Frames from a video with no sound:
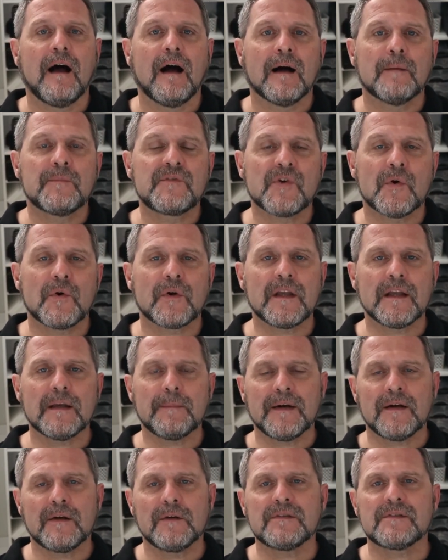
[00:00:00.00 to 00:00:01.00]
I'm talking
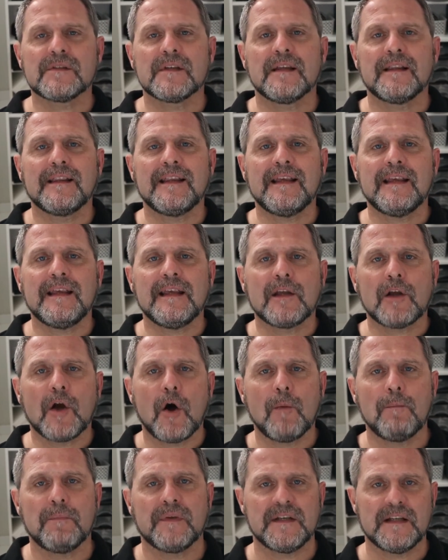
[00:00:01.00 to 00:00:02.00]
about the
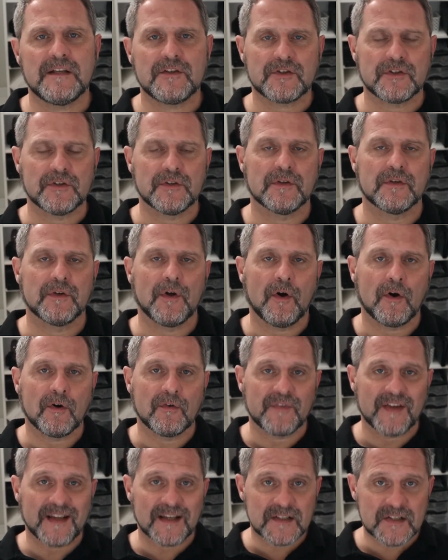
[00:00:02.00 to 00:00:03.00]
combination
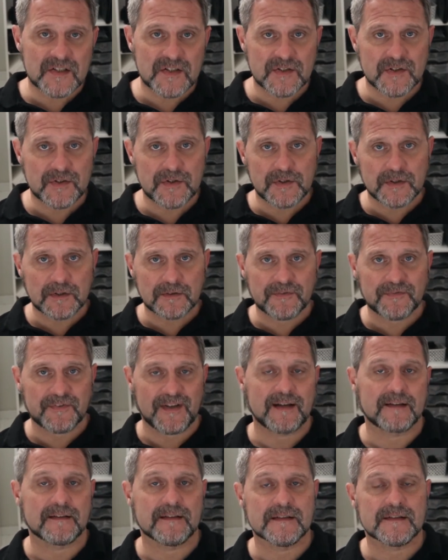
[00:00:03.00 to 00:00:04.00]
of external
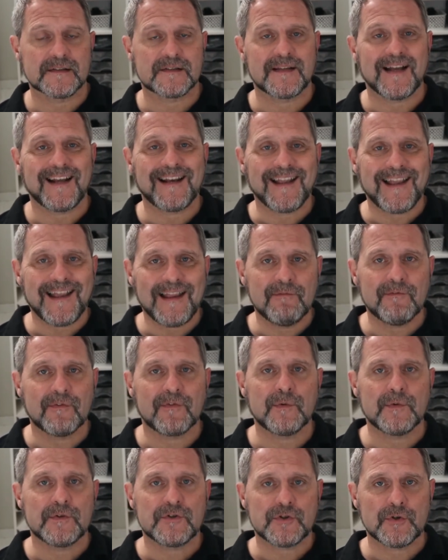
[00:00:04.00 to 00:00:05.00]
factors that
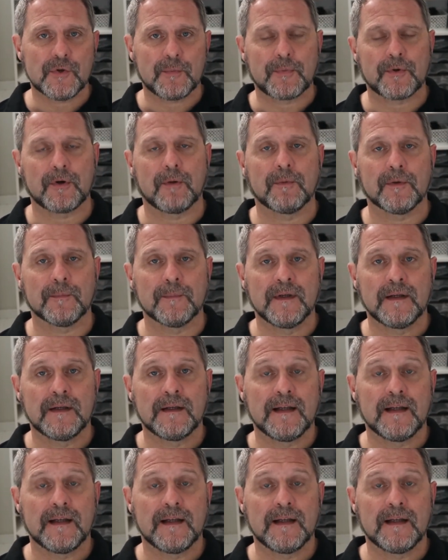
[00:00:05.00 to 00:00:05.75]
influence your problem